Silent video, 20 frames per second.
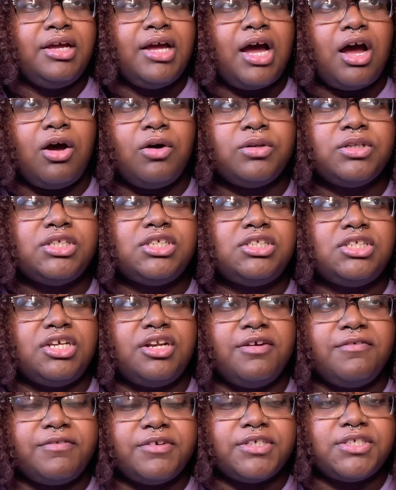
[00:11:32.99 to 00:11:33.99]
I only did
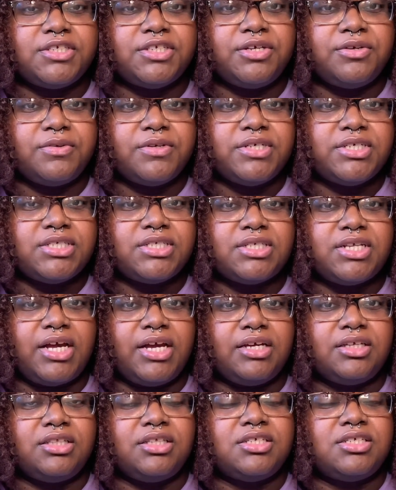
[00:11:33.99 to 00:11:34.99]
it for series
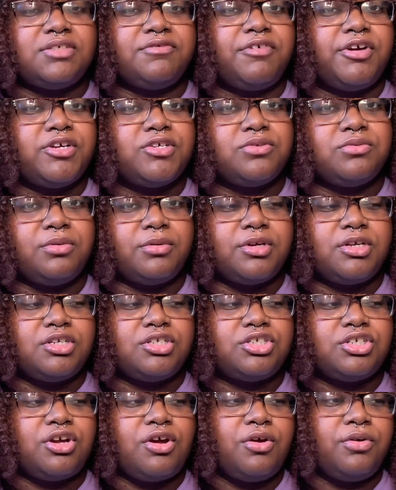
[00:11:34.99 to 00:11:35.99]
like this first one I'm going to
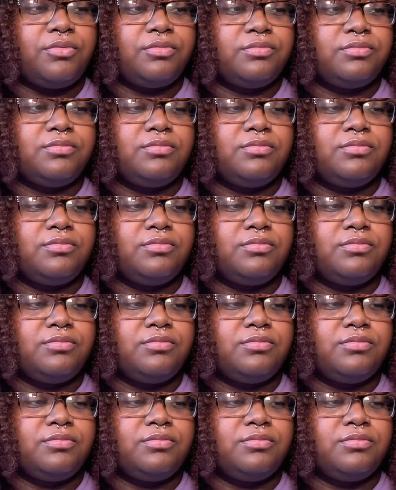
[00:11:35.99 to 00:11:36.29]
show